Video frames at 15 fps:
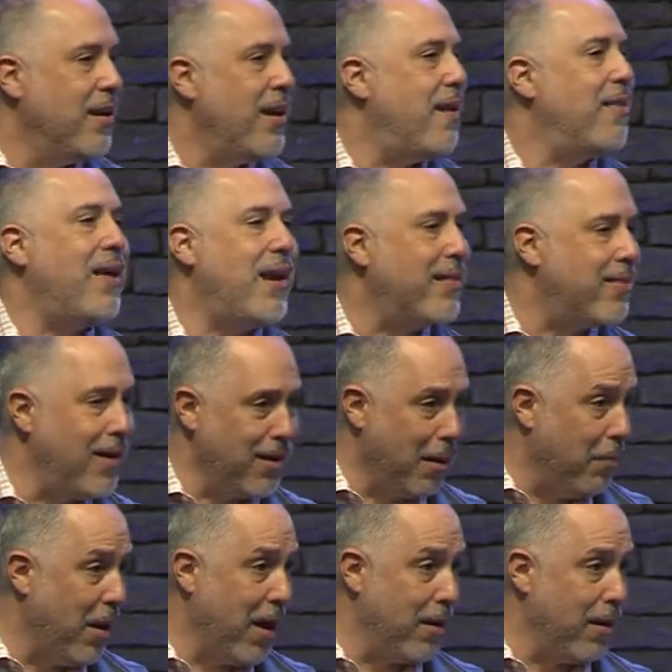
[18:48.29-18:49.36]
now that I think
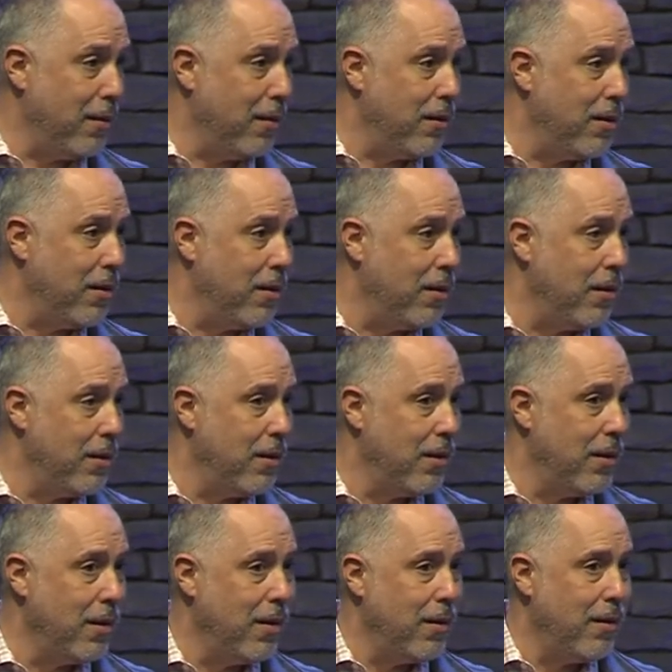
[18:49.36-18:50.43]
about it,
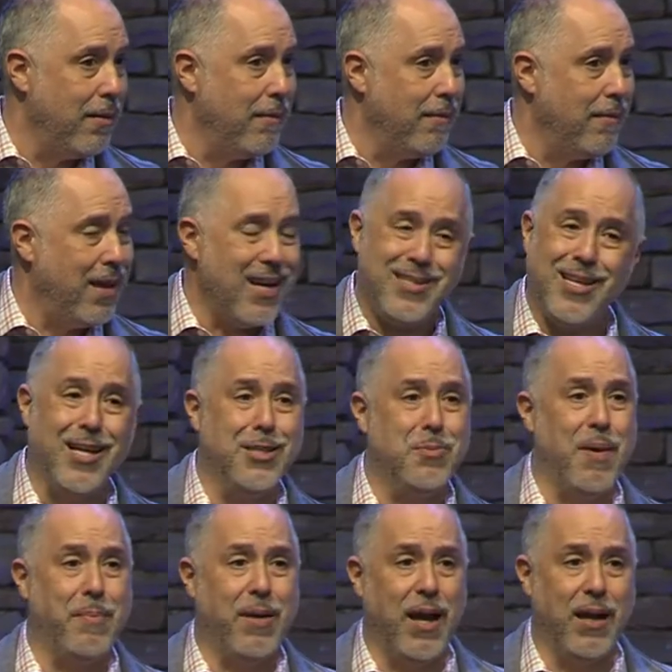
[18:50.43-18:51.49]
I changed
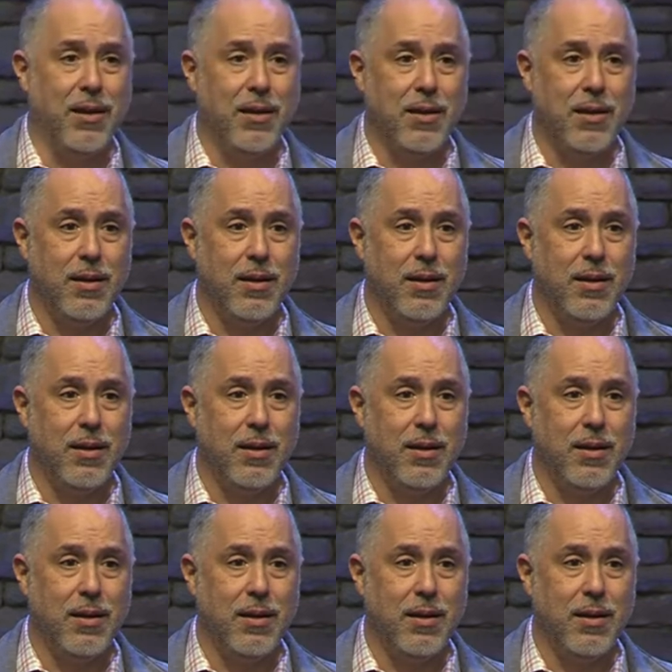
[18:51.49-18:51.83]
my mind.